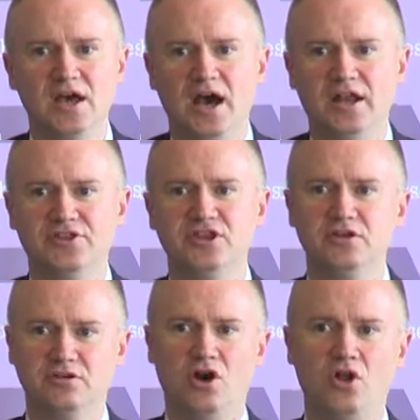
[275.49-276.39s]
And I
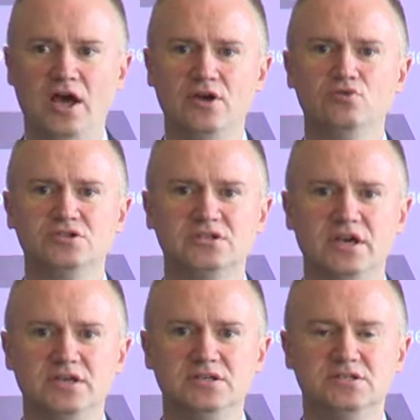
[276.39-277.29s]
think all I would
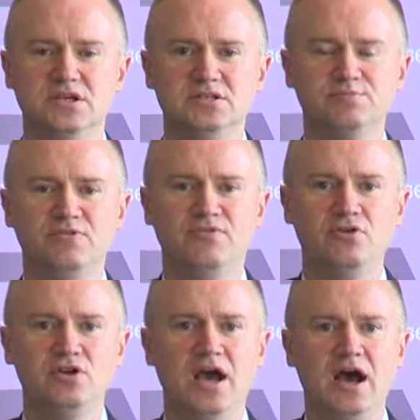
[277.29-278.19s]
say is it's been
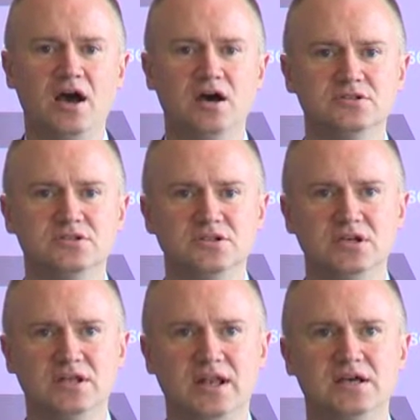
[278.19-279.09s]
very hard
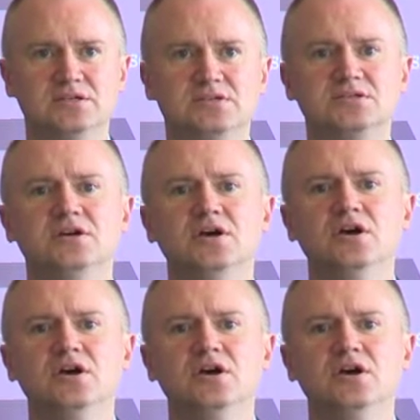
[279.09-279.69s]
in the last